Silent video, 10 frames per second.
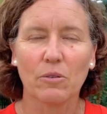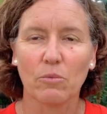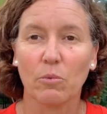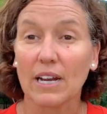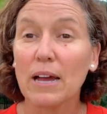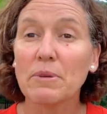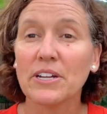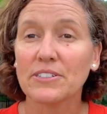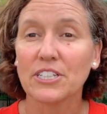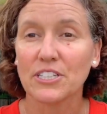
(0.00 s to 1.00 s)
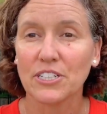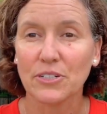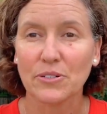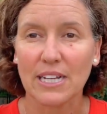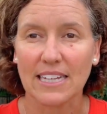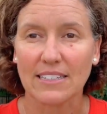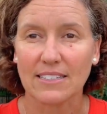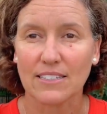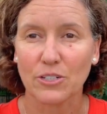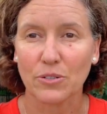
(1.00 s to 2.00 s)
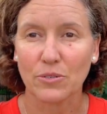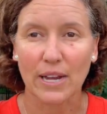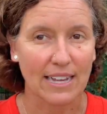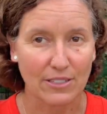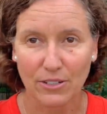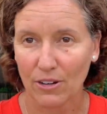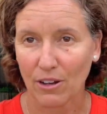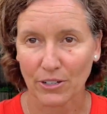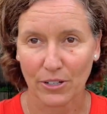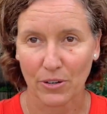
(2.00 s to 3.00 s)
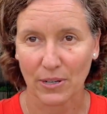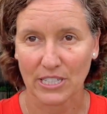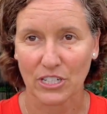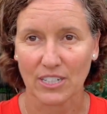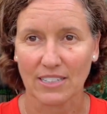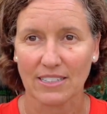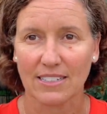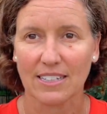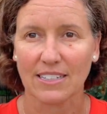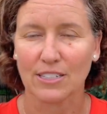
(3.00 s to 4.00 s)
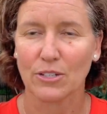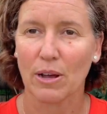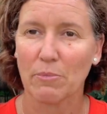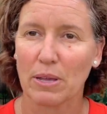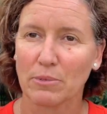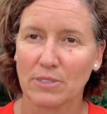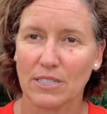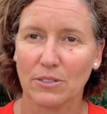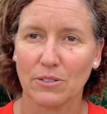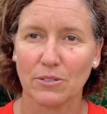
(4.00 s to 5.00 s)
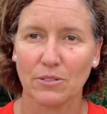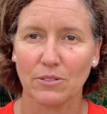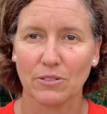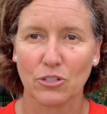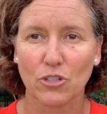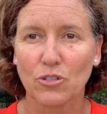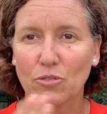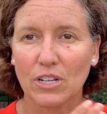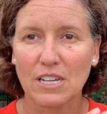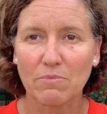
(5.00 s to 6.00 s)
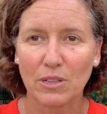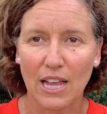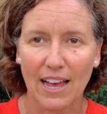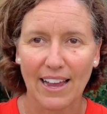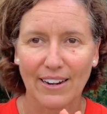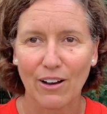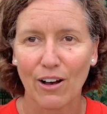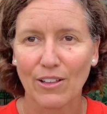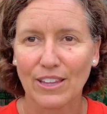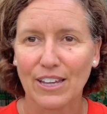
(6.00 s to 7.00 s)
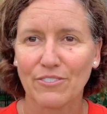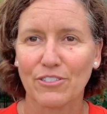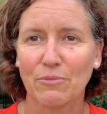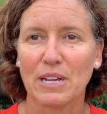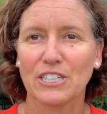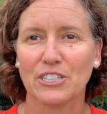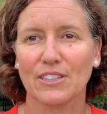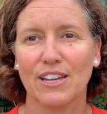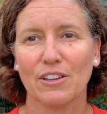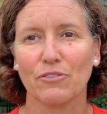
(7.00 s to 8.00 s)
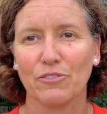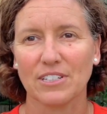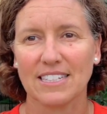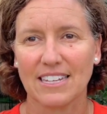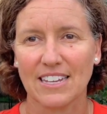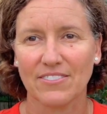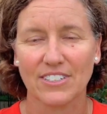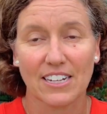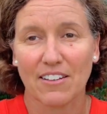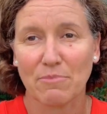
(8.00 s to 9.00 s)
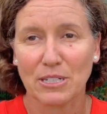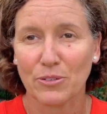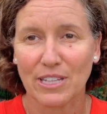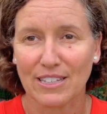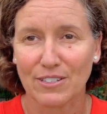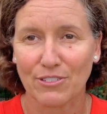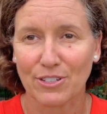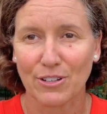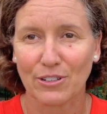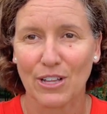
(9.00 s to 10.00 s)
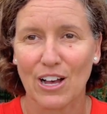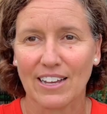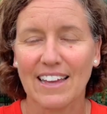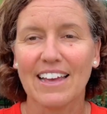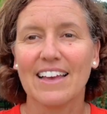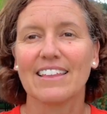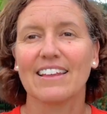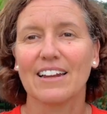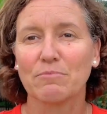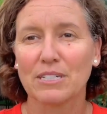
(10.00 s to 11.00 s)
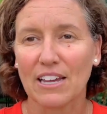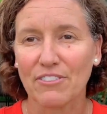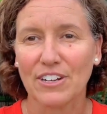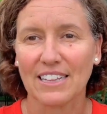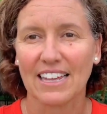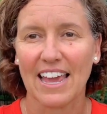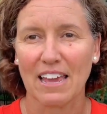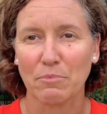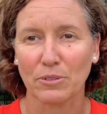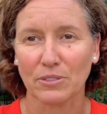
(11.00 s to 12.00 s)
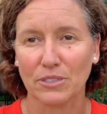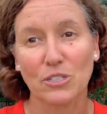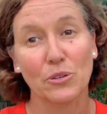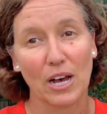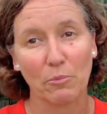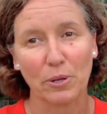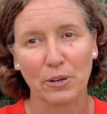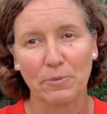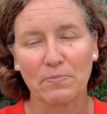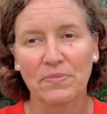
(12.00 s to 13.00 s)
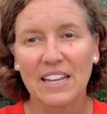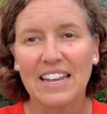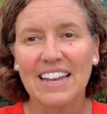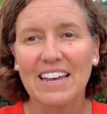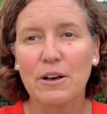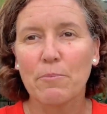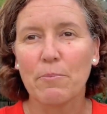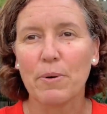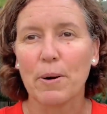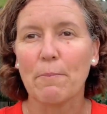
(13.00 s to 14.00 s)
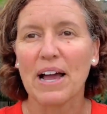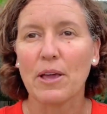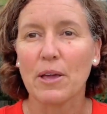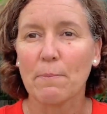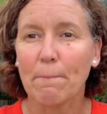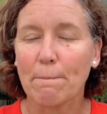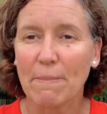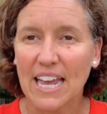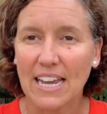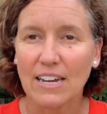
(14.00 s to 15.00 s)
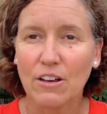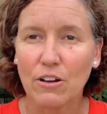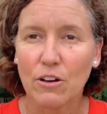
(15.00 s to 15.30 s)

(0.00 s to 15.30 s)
What I'm here to do is to answer all your questions, and so I'm able to streamline all the information that you've received. And I've been doing this for so long that I'm definitely able to help you. But my main